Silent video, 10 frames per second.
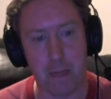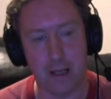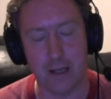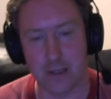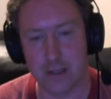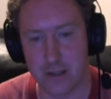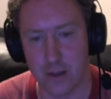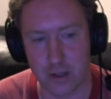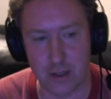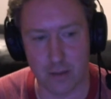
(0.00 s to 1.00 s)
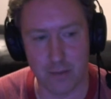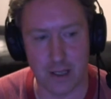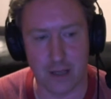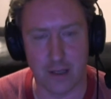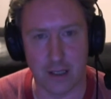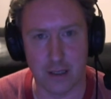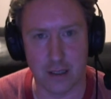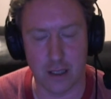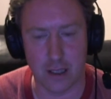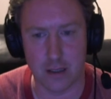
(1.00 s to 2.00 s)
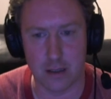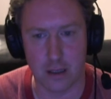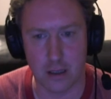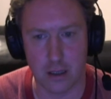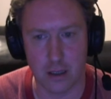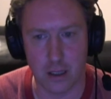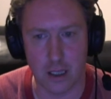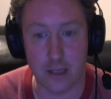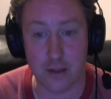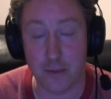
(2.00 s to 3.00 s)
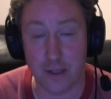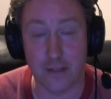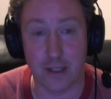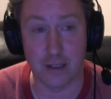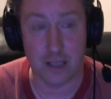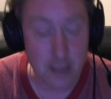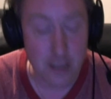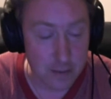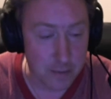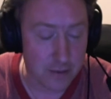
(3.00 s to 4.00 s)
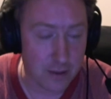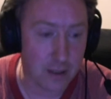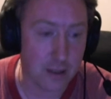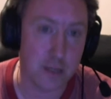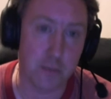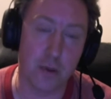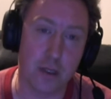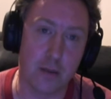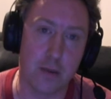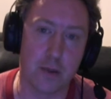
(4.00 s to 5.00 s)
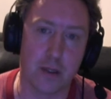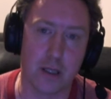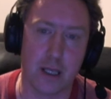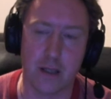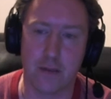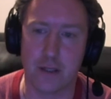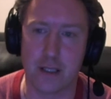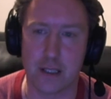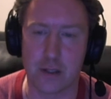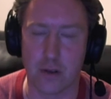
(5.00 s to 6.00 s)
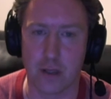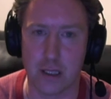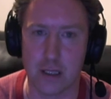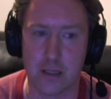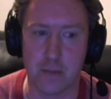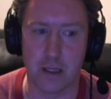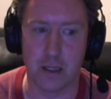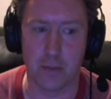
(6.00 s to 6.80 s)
And it's not something I think is, it's something I think needs to be spoken up about, and if it takes John Cleese to speak up